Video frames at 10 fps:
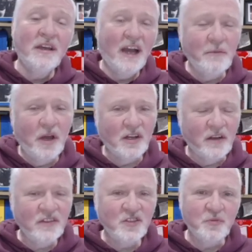I'm Mark
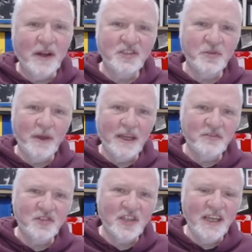Griffiths from Wrexham
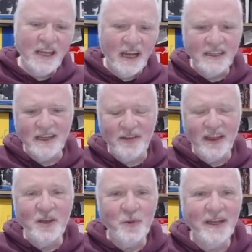AFC, and I
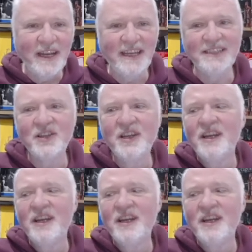think we need